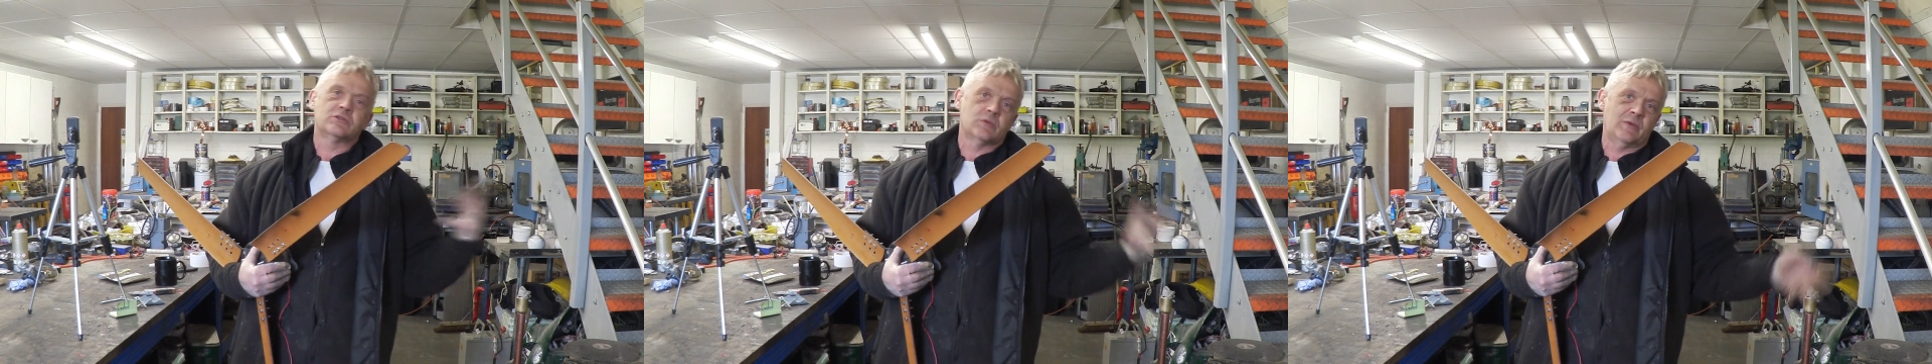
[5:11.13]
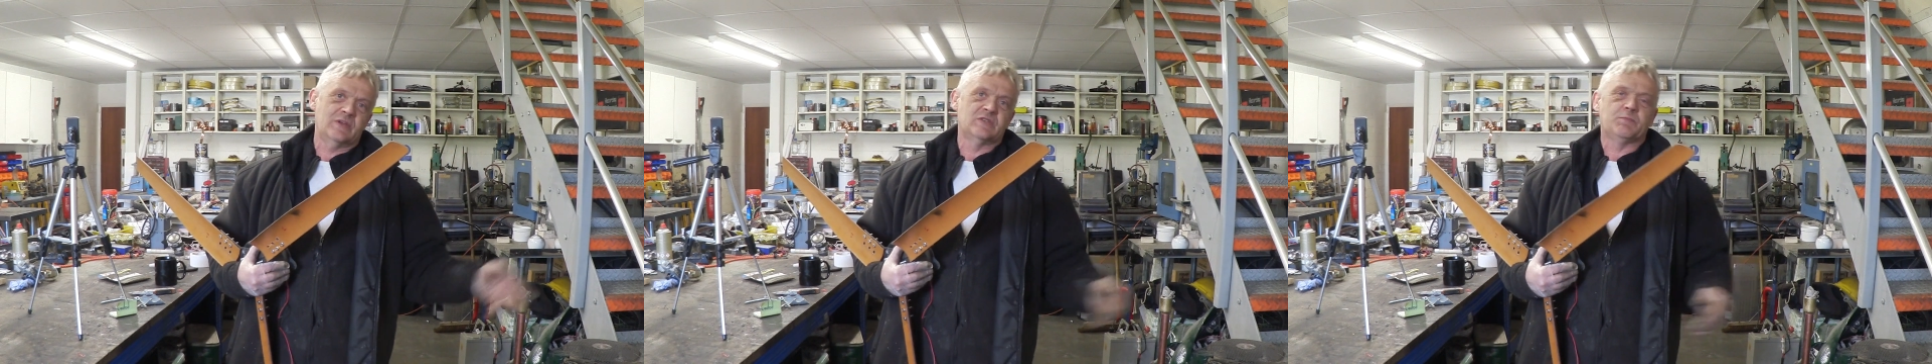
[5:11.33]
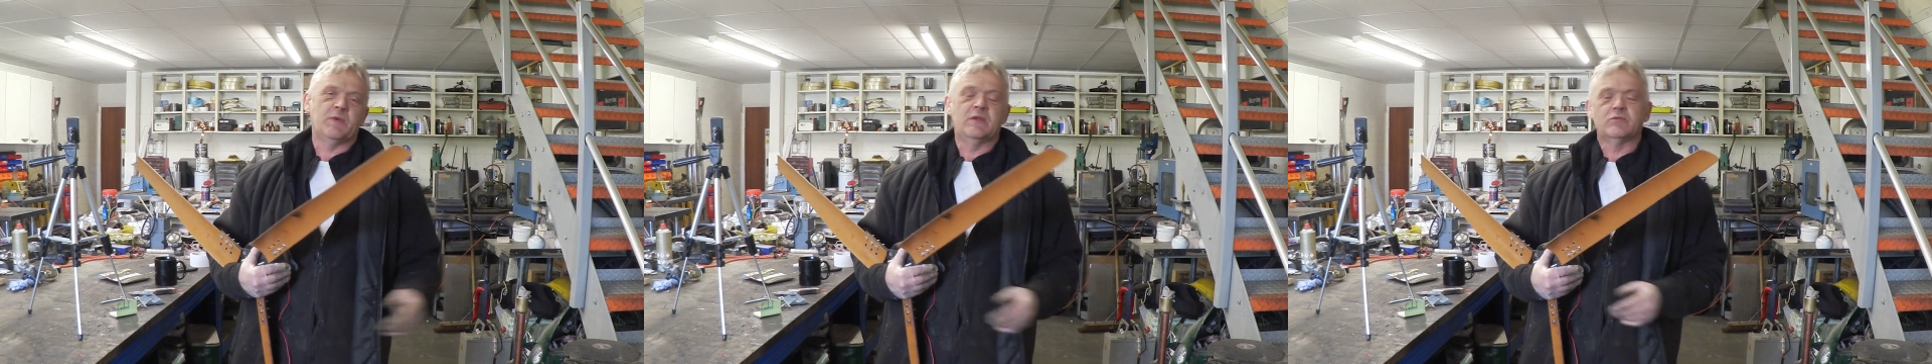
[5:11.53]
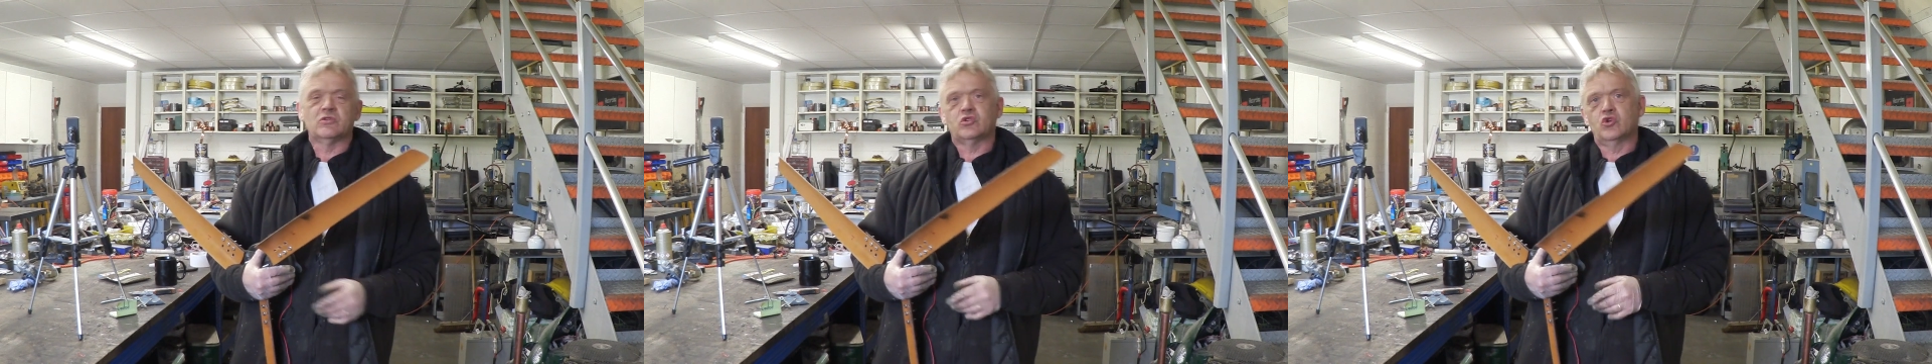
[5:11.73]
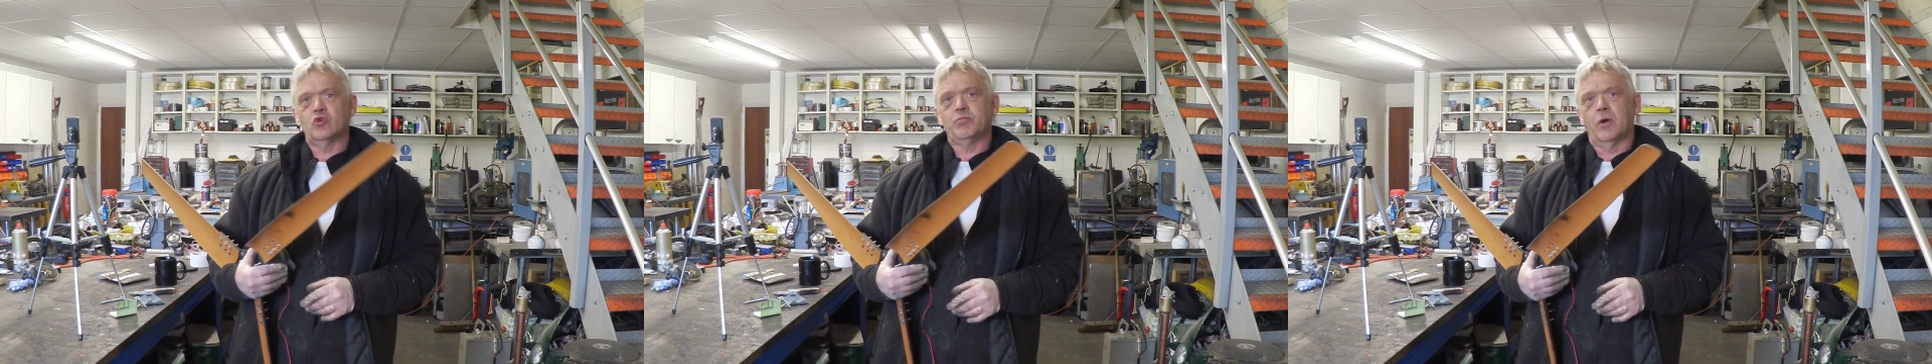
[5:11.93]
the wind speed was
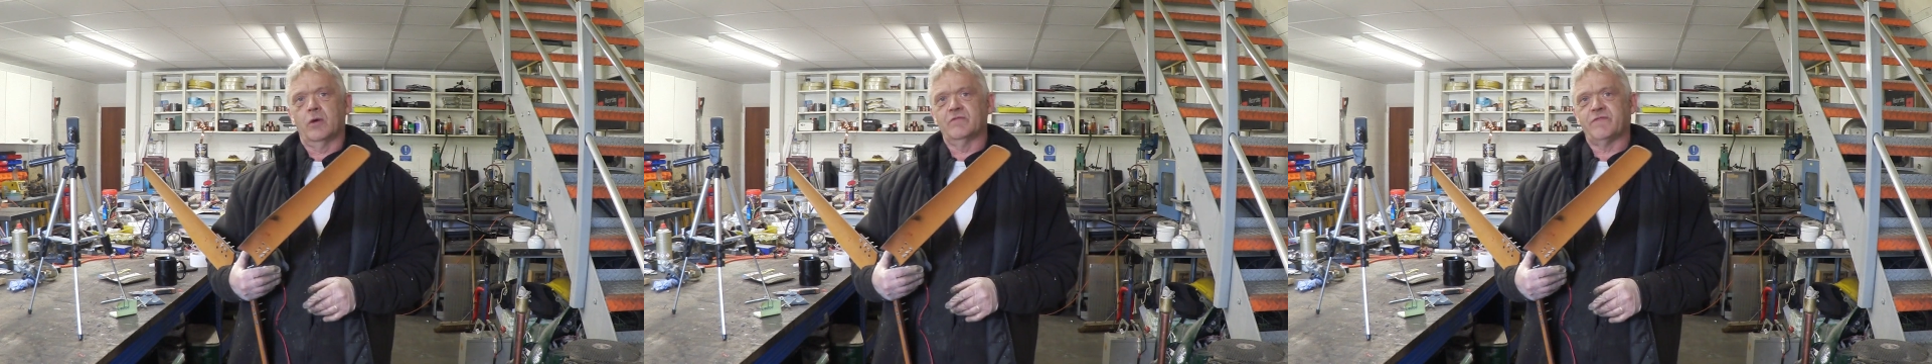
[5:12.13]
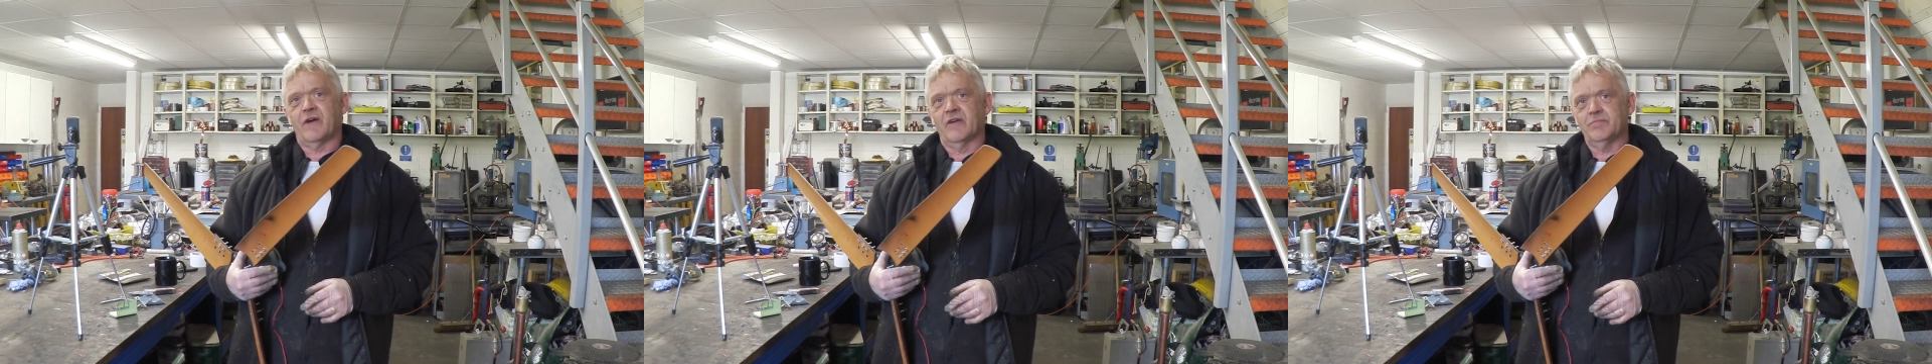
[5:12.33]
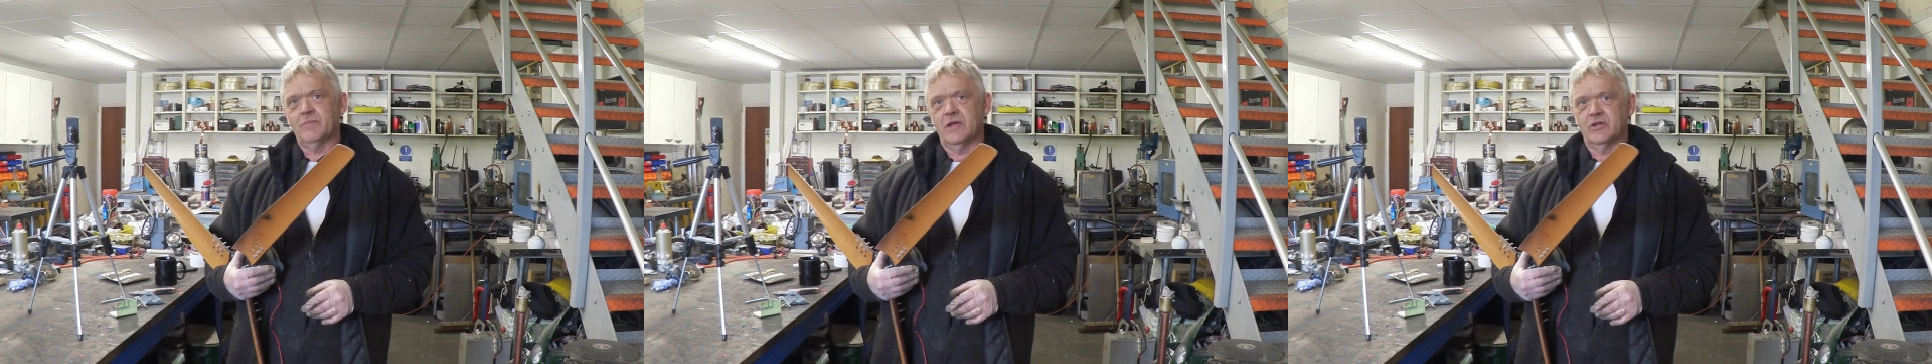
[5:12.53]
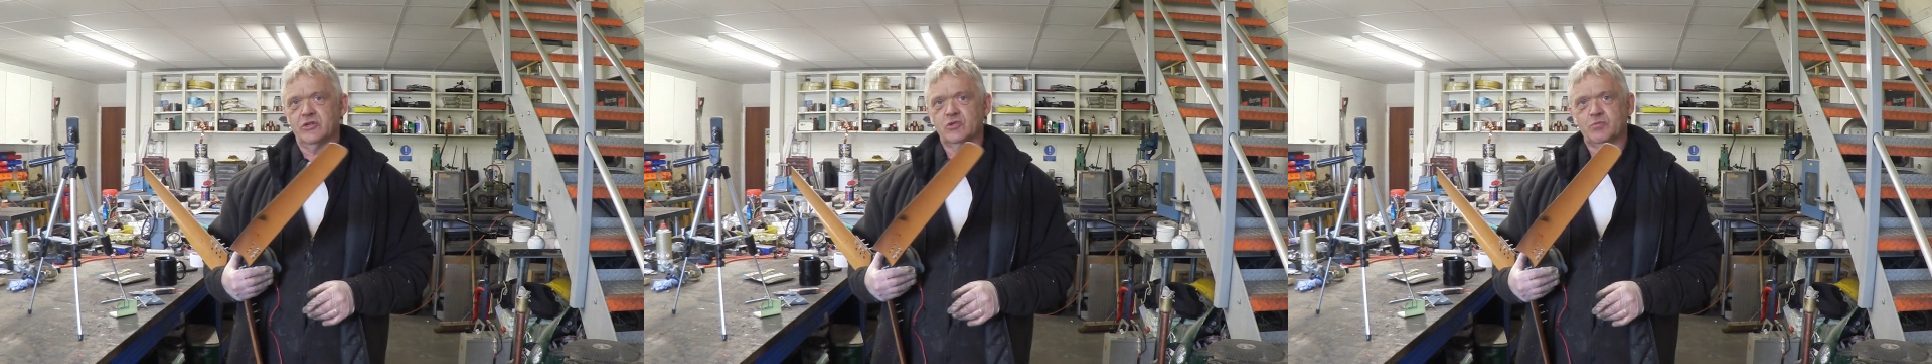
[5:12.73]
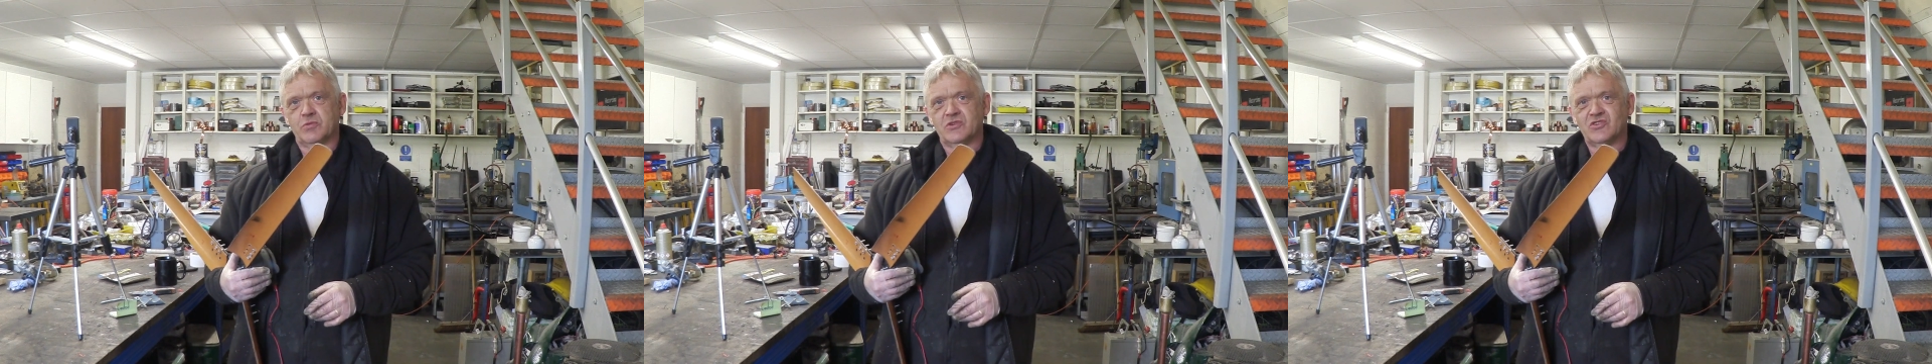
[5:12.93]
2.5
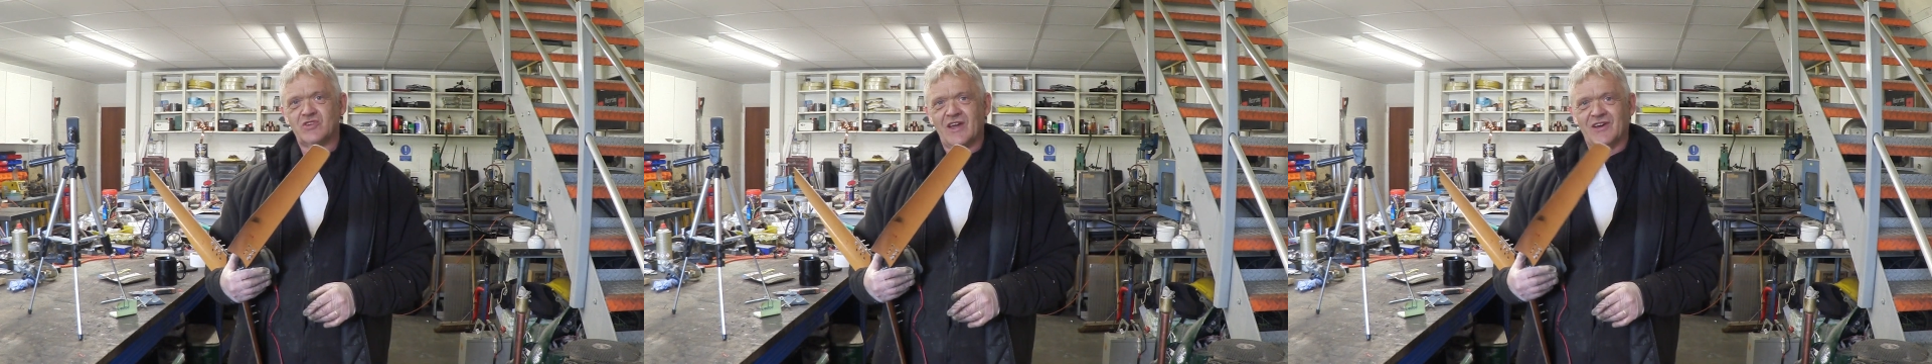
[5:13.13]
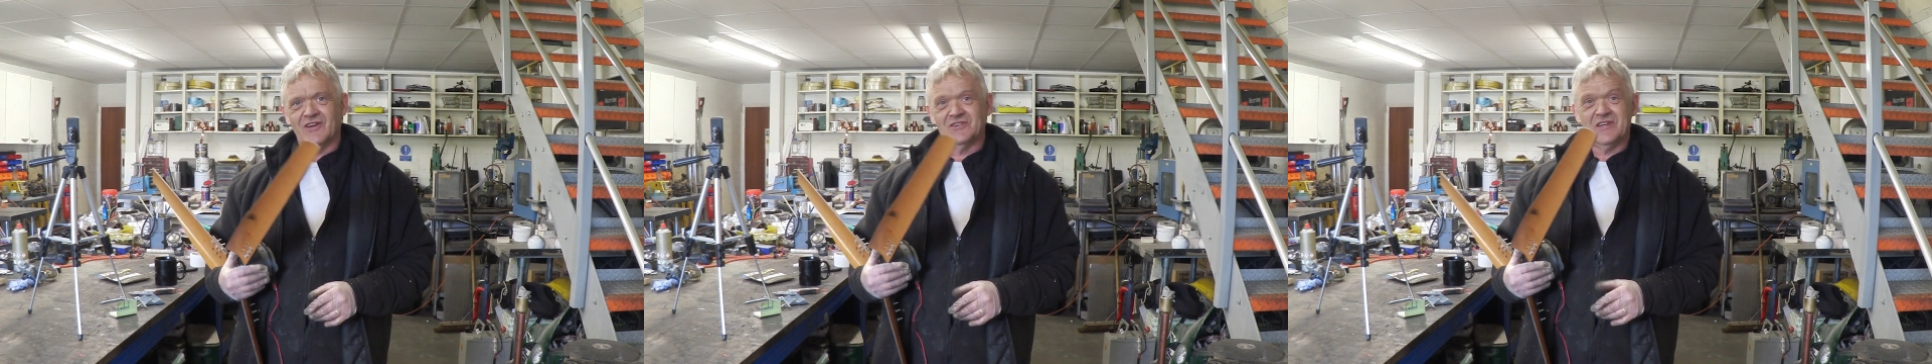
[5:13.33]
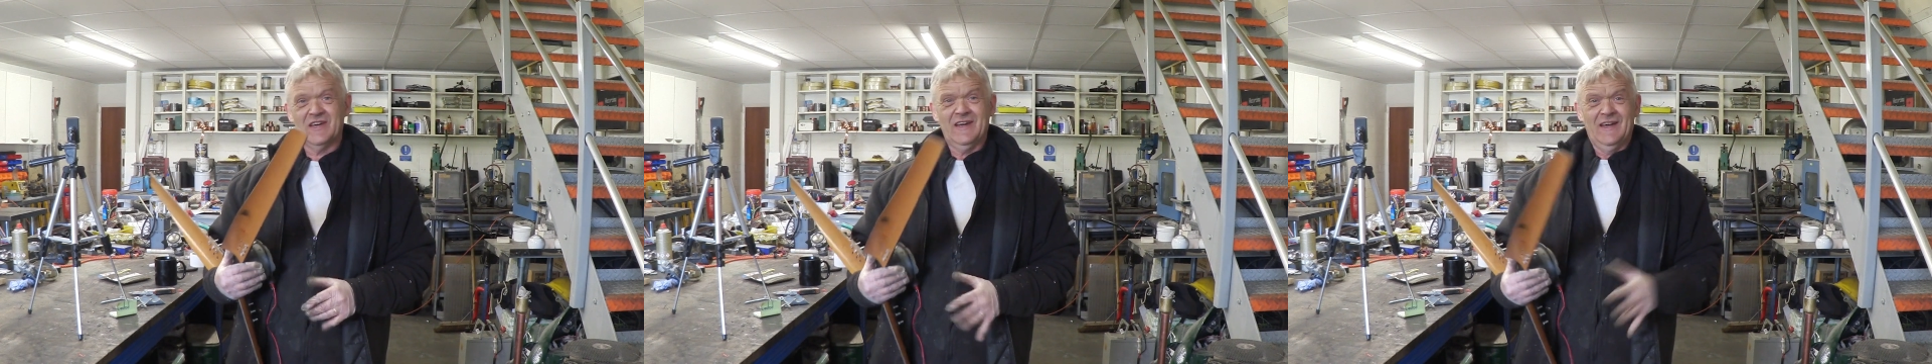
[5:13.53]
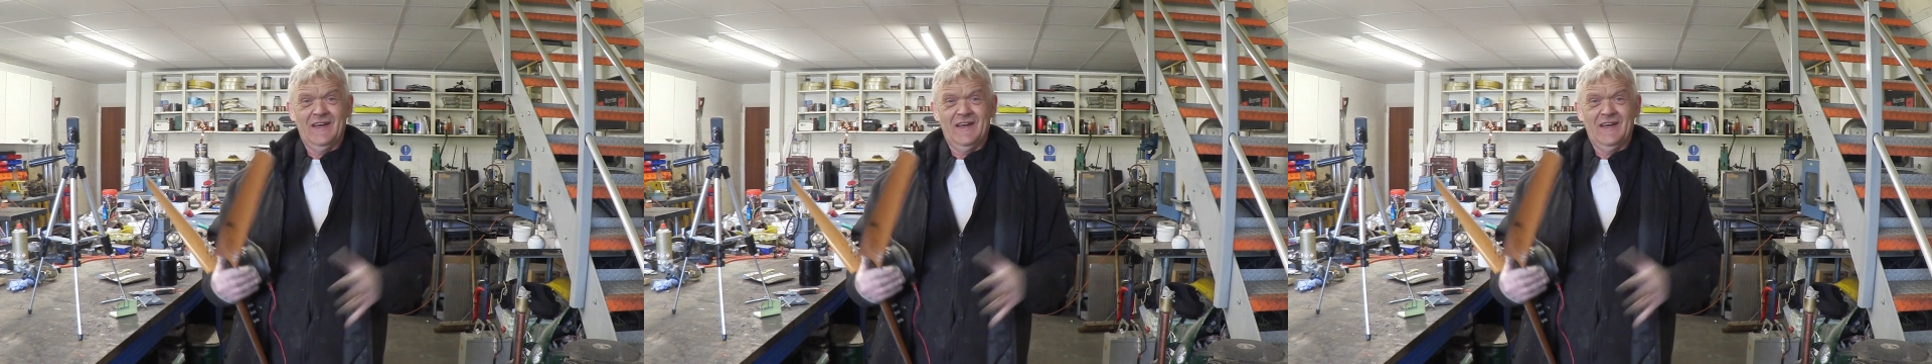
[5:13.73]
metres per second,